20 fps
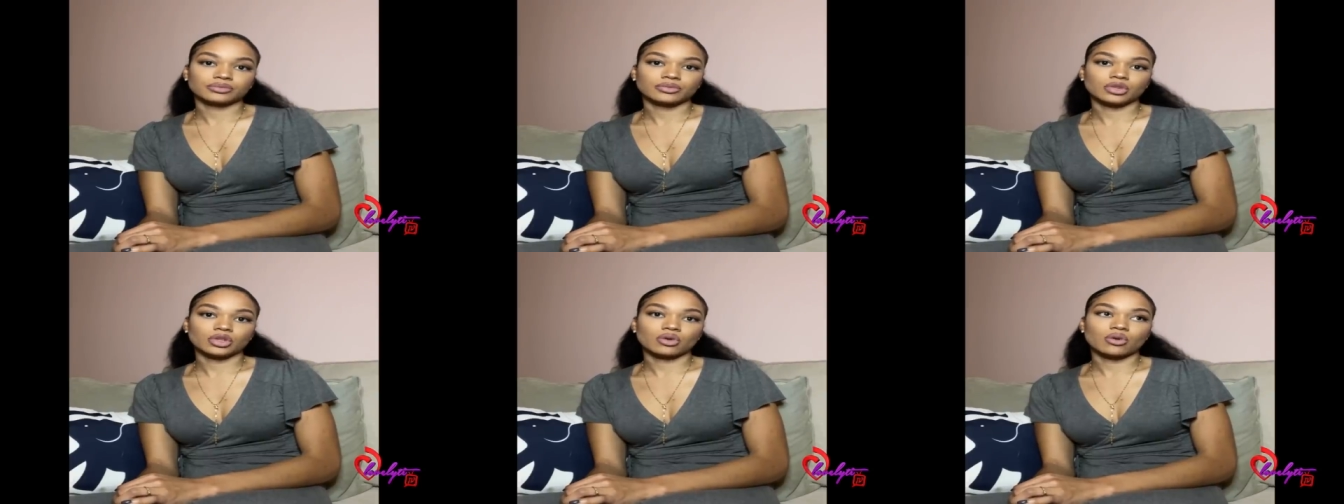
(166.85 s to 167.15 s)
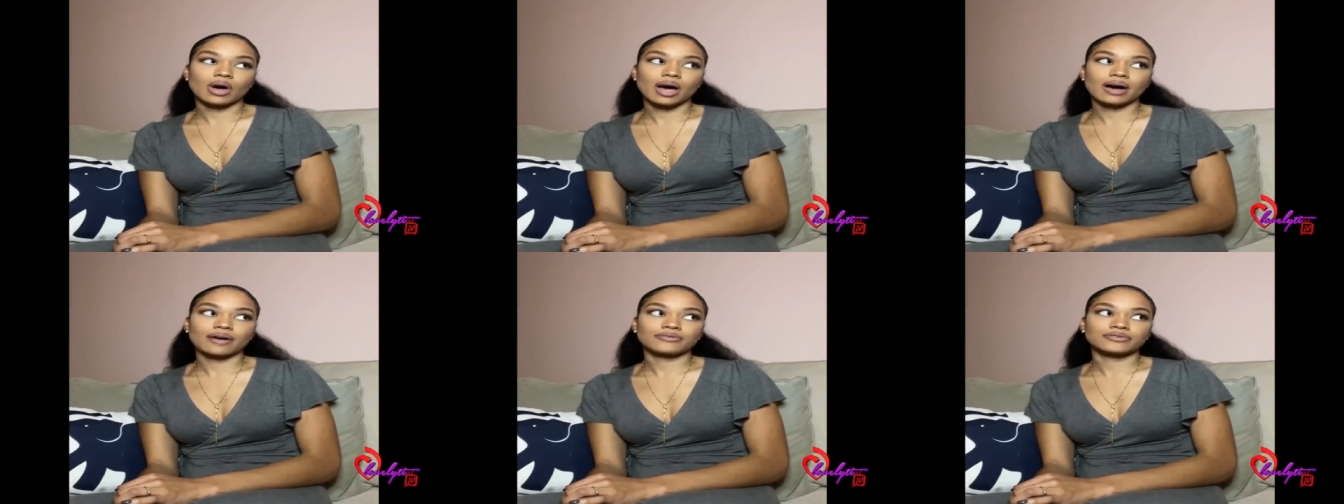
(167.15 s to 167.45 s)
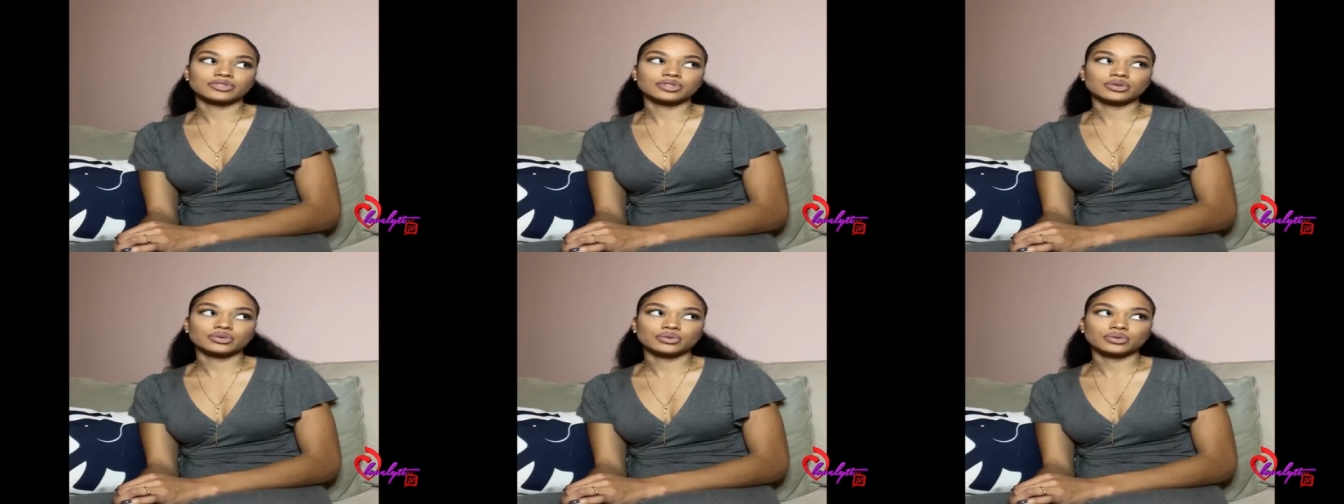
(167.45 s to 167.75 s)
You
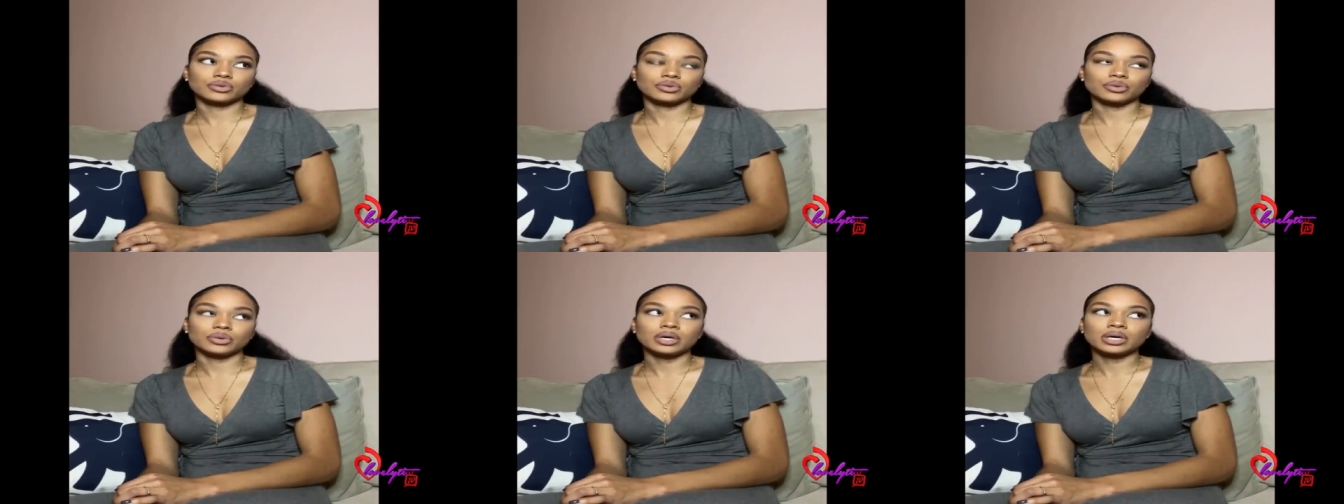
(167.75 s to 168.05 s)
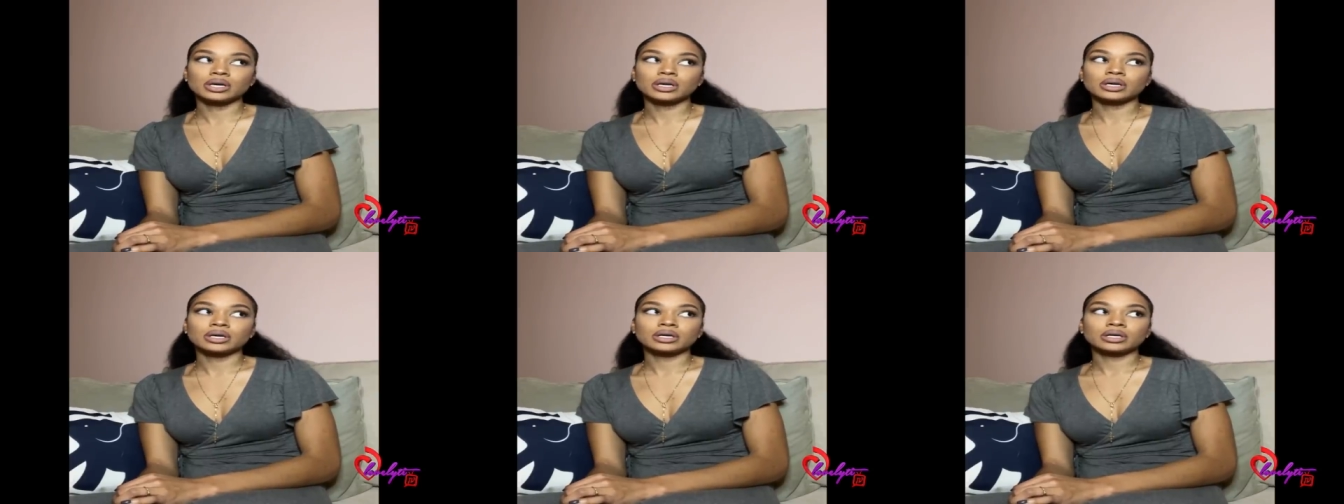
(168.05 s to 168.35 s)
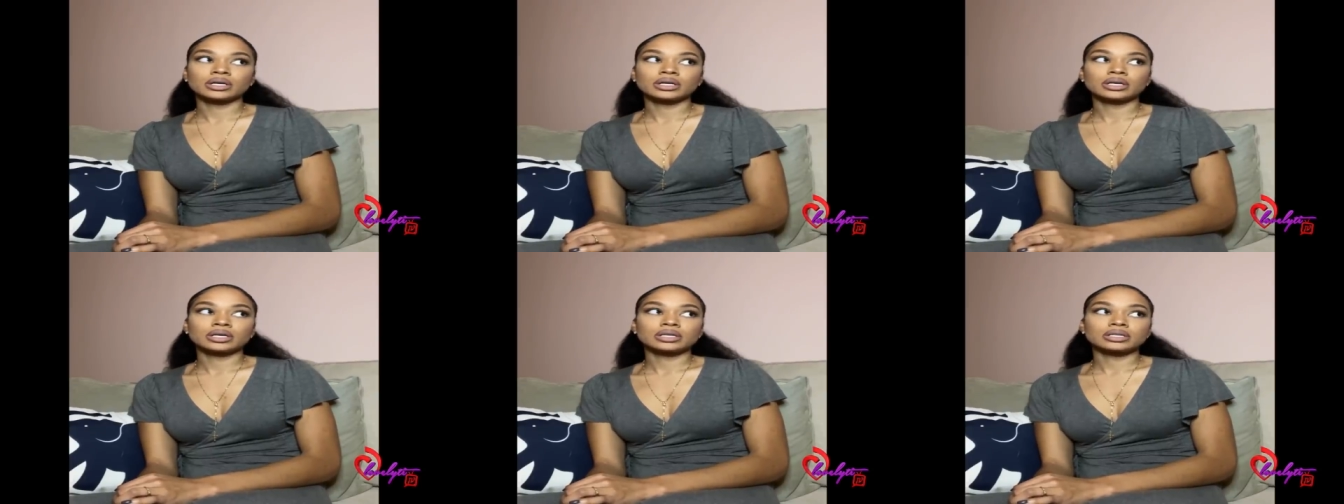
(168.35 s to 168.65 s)
have to
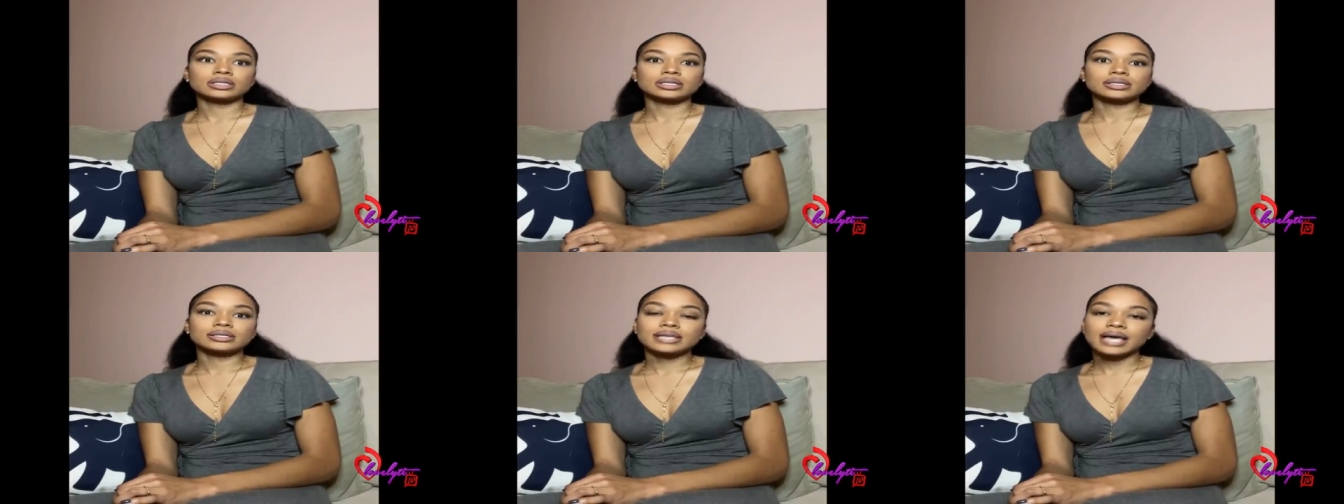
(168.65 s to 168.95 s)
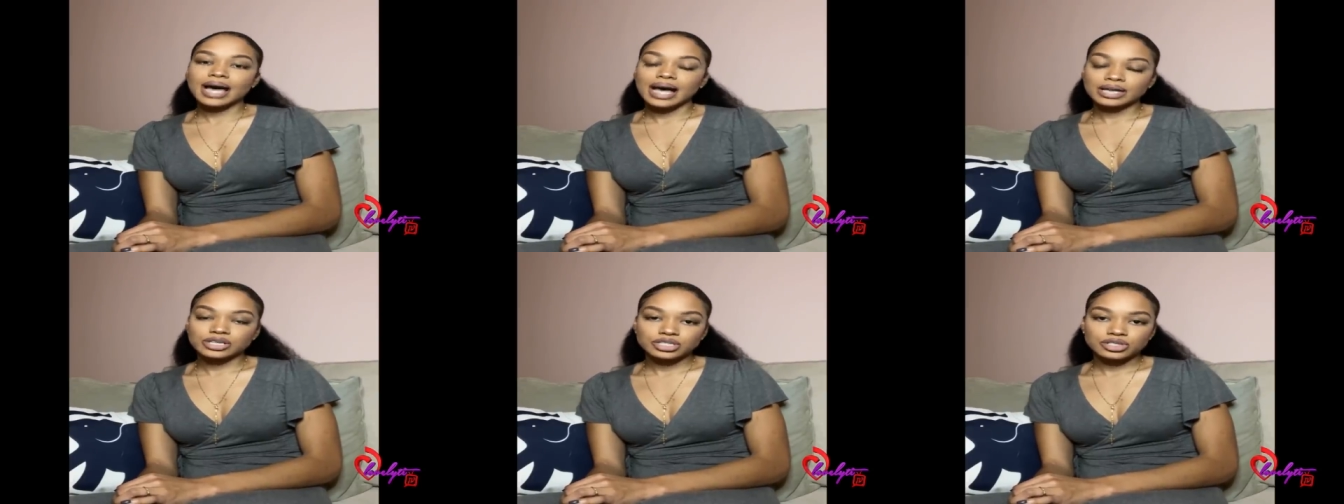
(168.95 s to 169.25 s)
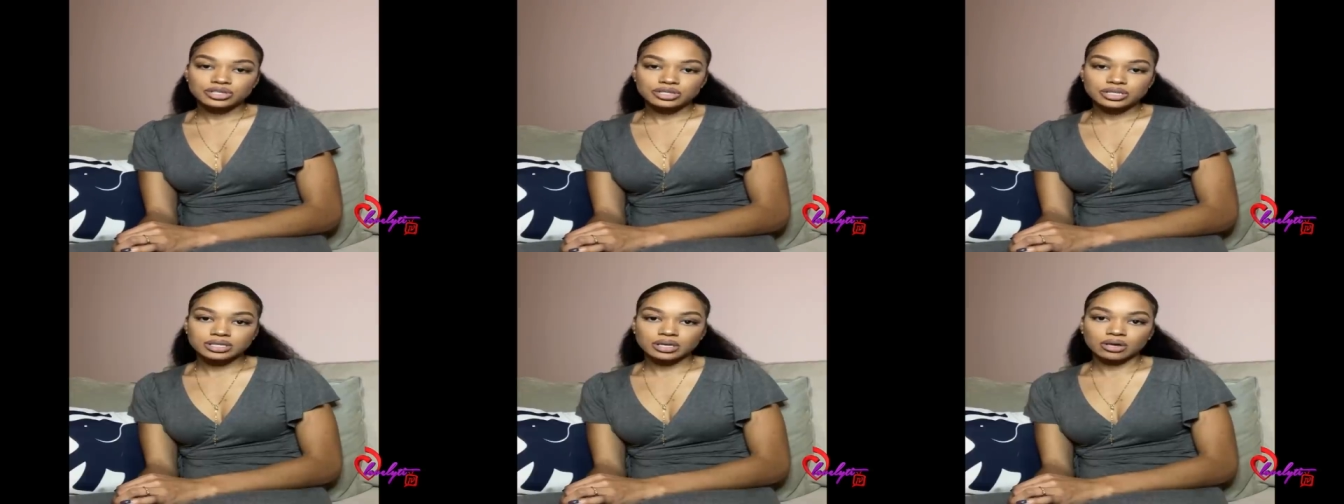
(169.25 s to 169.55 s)

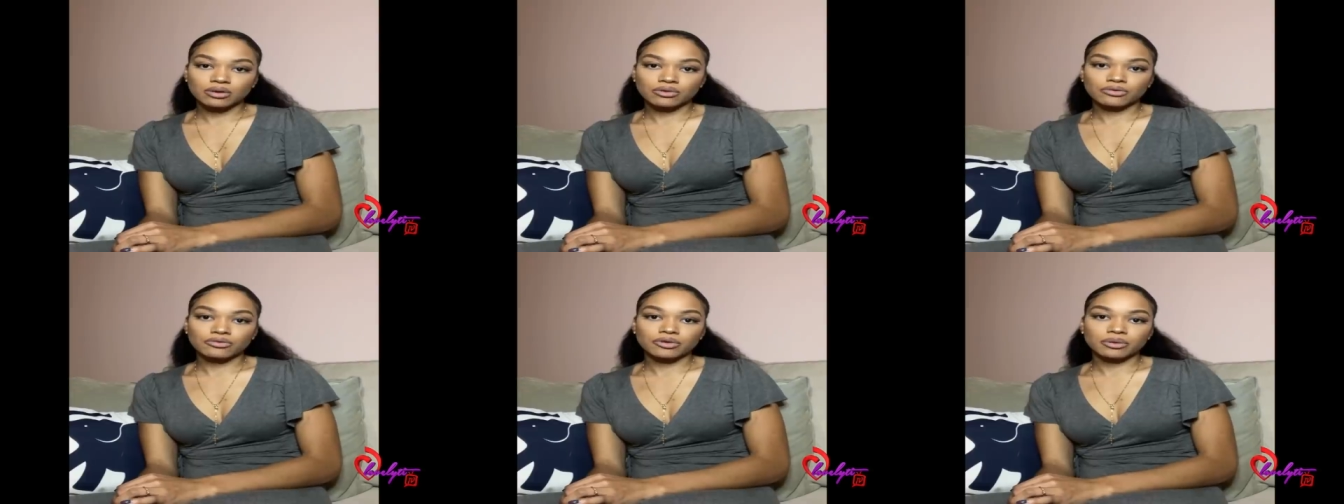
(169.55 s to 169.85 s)
detach yourself